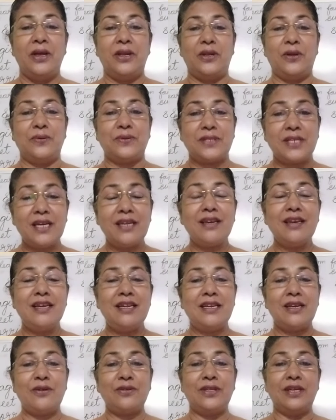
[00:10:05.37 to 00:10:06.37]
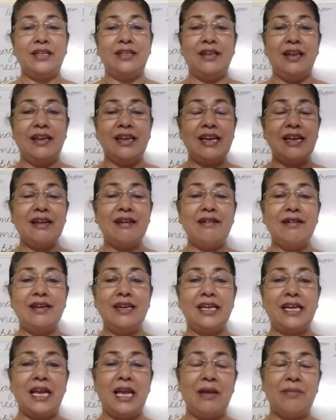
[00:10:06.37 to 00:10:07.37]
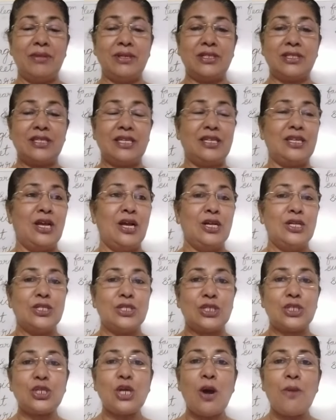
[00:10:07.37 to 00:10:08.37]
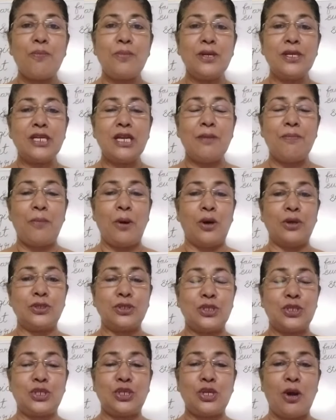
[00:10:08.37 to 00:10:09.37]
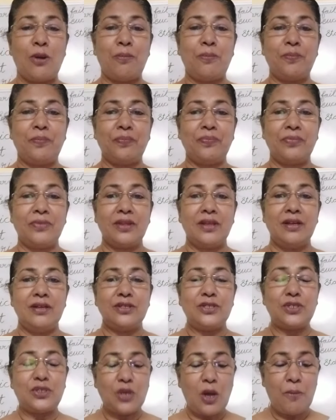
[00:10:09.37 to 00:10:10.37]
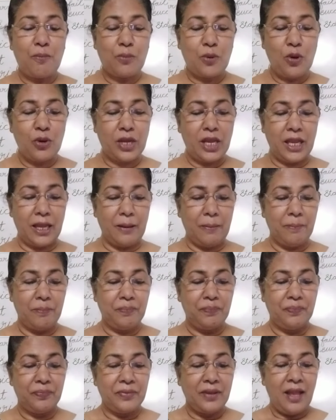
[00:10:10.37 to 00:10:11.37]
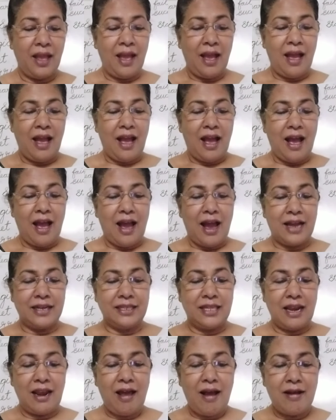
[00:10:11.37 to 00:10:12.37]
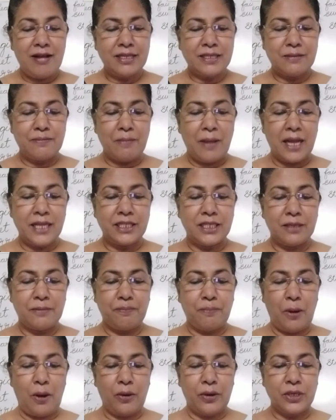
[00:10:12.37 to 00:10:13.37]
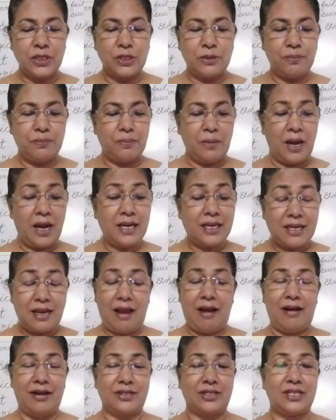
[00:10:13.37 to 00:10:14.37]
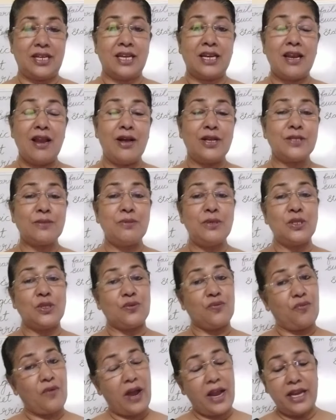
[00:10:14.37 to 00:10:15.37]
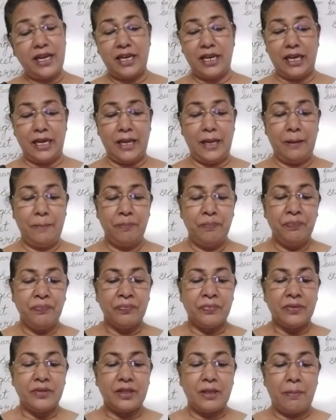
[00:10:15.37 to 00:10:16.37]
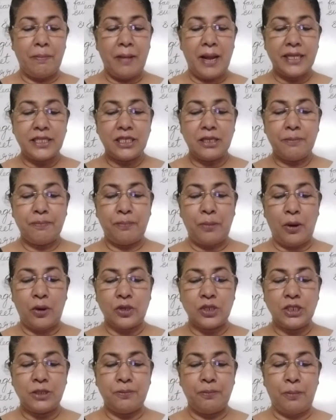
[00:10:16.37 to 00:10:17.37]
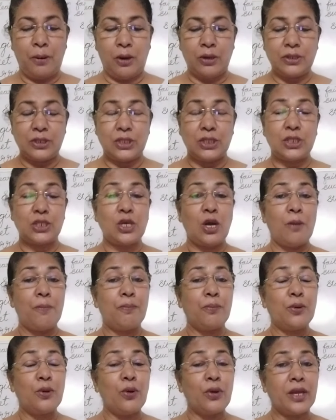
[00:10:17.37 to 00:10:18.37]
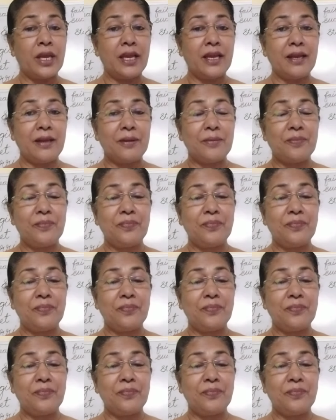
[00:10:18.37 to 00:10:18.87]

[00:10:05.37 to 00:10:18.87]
Now suddenly now the little girl came and said, stop, little pot, stop. Stop cooking. At the last magic porridge, at last means finally, the magic porridge pot stopped cooking.